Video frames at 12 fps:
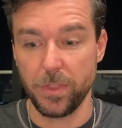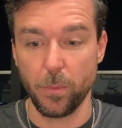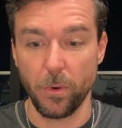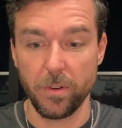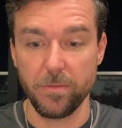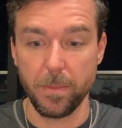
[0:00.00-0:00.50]

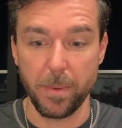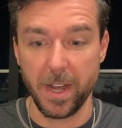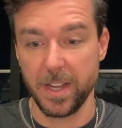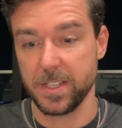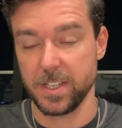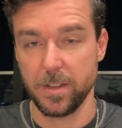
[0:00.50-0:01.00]
word
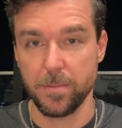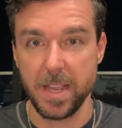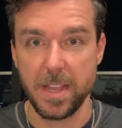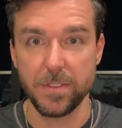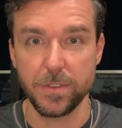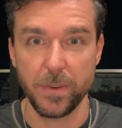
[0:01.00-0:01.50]
vipassana
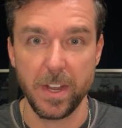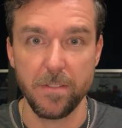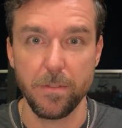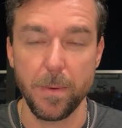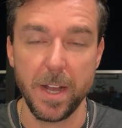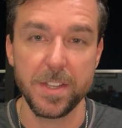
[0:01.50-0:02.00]
means, right?
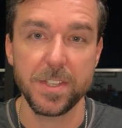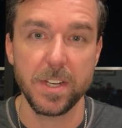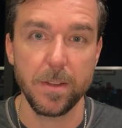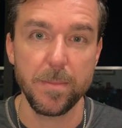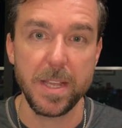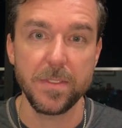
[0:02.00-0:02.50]

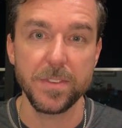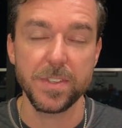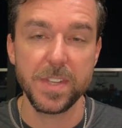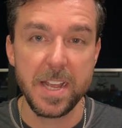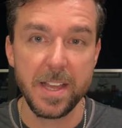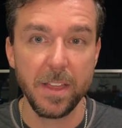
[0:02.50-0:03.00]
Vipassana means
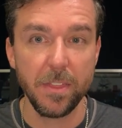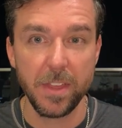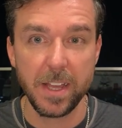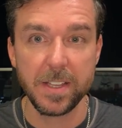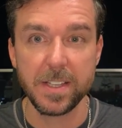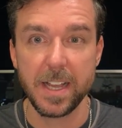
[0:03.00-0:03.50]
seeing
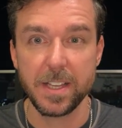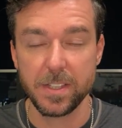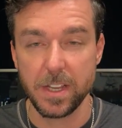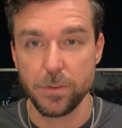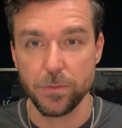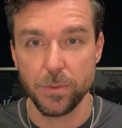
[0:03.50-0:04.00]
things as
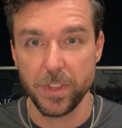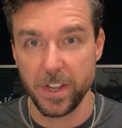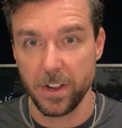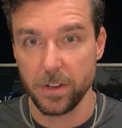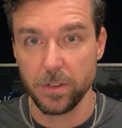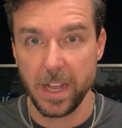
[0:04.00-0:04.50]
they truly
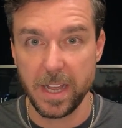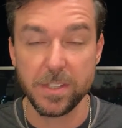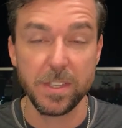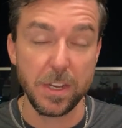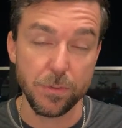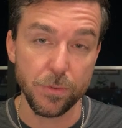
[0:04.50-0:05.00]

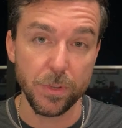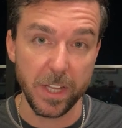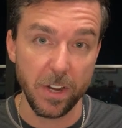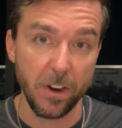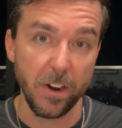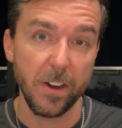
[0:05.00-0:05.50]

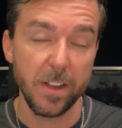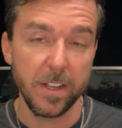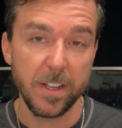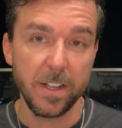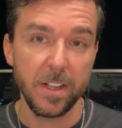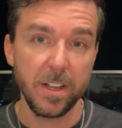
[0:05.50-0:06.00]
are.
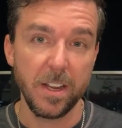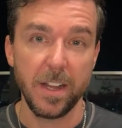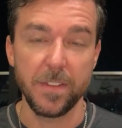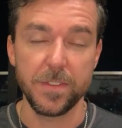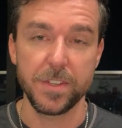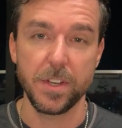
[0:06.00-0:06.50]

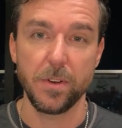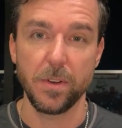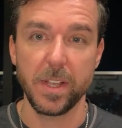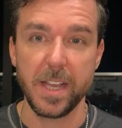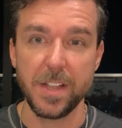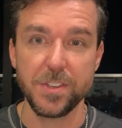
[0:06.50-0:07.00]
And so
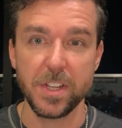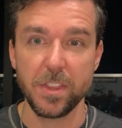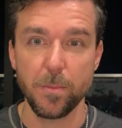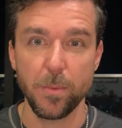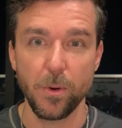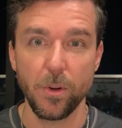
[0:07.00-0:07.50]
catching the
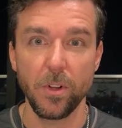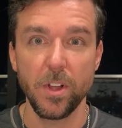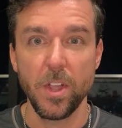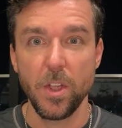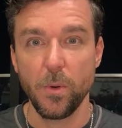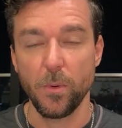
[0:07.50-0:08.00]
bull,
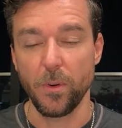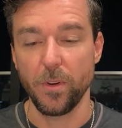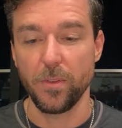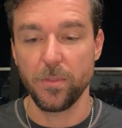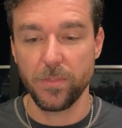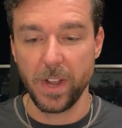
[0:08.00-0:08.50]

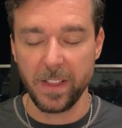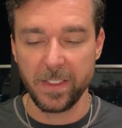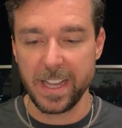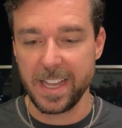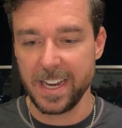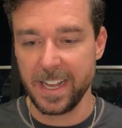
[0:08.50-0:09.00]
or finally
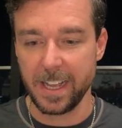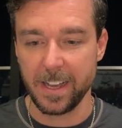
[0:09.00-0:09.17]
getting